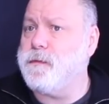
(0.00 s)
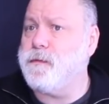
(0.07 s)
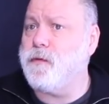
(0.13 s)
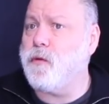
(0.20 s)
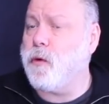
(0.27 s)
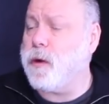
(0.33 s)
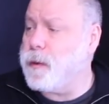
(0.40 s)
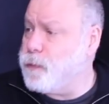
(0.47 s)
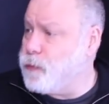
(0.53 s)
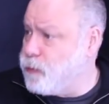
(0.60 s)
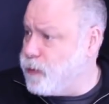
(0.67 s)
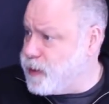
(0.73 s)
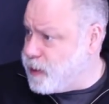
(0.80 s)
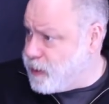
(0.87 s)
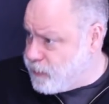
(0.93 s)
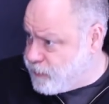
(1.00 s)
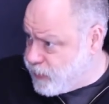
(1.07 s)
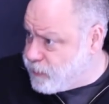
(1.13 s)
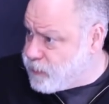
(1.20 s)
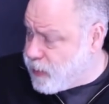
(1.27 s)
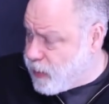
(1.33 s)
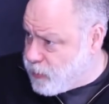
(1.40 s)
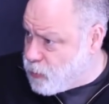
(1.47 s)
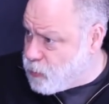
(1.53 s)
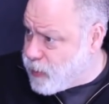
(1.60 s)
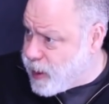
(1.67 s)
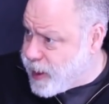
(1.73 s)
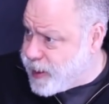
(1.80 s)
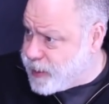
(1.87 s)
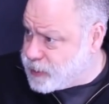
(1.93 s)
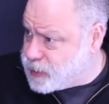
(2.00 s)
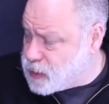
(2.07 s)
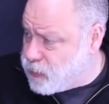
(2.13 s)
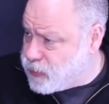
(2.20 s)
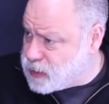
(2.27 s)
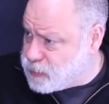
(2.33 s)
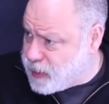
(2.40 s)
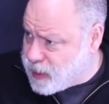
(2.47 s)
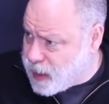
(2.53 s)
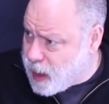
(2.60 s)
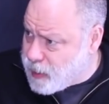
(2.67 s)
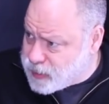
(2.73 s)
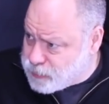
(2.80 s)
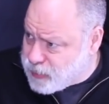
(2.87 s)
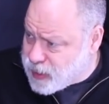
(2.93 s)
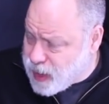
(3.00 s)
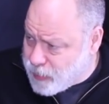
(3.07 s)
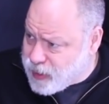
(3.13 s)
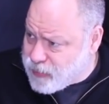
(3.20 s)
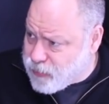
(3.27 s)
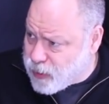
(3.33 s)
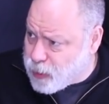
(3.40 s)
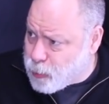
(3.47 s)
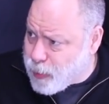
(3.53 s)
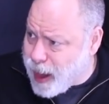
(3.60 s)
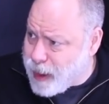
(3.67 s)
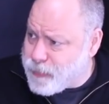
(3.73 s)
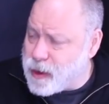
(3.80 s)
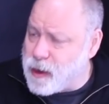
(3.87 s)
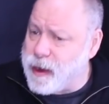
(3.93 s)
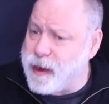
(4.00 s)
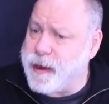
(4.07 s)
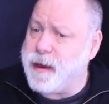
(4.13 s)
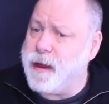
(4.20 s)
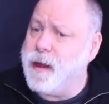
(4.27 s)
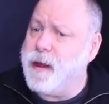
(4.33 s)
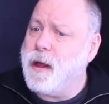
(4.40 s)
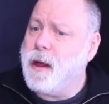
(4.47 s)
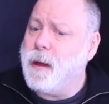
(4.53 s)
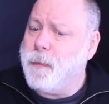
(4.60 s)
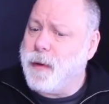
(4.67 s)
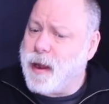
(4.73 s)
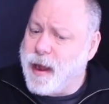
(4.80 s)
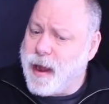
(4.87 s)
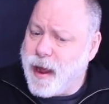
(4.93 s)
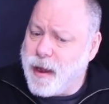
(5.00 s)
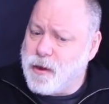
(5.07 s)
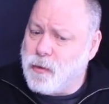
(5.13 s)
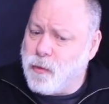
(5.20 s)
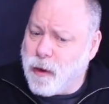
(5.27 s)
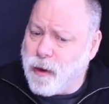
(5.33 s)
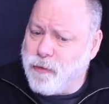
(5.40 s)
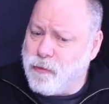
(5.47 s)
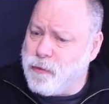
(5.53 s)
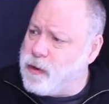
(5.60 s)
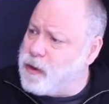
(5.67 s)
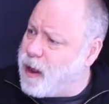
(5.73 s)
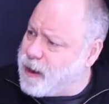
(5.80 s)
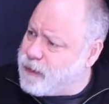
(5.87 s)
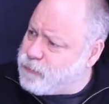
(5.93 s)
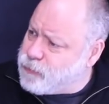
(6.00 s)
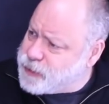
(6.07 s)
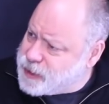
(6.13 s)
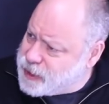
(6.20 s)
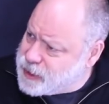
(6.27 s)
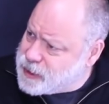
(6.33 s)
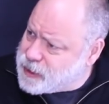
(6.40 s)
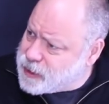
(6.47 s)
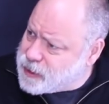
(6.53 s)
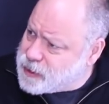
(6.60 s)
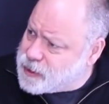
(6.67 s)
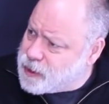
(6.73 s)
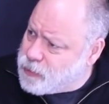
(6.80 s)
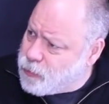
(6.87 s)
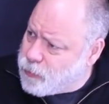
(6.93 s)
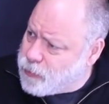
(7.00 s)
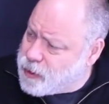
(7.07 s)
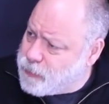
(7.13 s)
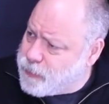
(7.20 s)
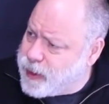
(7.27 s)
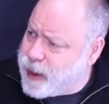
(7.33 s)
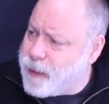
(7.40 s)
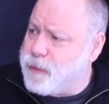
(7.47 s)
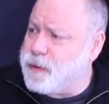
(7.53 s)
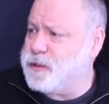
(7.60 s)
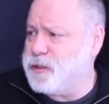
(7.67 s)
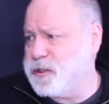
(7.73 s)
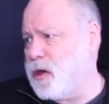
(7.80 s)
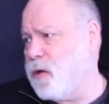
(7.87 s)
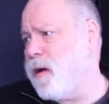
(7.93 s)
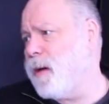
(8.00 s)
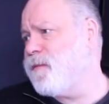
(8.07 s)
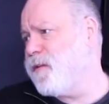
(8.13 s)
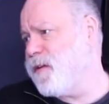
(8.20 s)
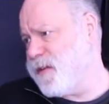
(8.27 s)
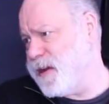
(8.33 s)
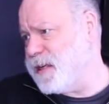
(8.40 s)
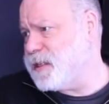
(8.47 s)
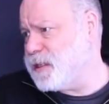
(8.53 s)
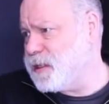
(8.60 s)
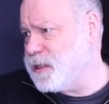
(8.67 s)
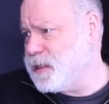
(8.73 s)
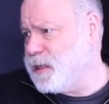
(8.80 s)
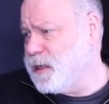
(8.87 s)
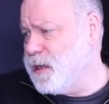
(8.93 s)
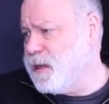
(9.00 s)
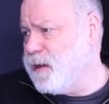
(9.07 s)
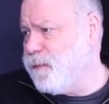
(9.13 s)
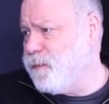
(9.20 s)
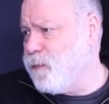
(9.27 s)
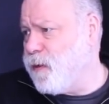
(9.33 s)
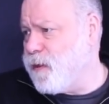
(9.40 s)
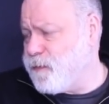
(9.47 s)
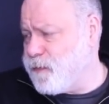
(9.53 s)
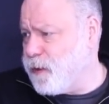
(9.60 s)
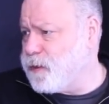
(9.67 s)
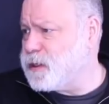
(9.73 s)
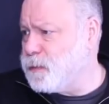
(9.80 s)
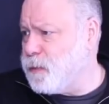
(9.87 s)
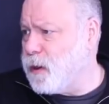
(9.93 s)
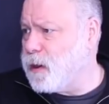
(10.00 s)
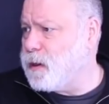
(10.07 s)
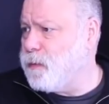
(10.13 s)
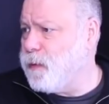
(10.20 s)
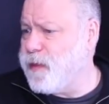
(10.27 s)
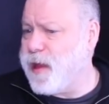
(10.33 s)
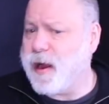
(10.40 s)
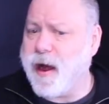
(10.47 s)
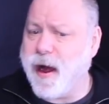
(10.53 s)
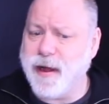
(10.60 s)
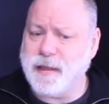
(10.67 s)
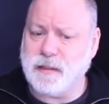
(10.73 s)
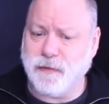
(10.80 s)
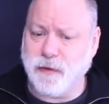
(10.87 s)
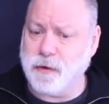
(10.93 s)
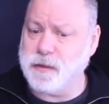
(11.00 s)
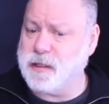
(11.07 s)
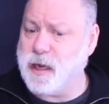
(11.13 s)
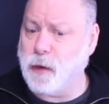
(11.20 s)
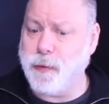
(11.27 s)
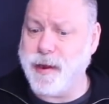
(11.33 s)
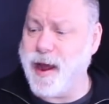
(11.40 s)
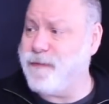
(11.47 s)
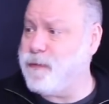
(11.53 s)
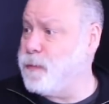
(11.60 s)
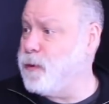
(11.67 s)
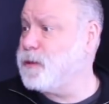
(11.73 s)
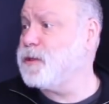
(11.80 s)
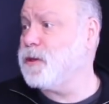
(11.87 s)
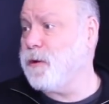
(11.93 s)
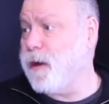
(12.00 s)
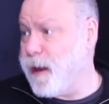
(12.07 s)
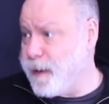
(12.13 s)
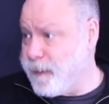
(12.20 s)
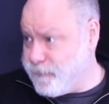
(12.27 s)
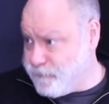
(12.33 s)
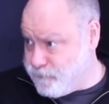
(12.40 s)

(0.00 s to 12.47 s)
4 in print and a 5th on the way. So it's been coming very rapidly. But I had to work through a lot of resistance in order to be able to show up for this. When the guides first said we have a book to write,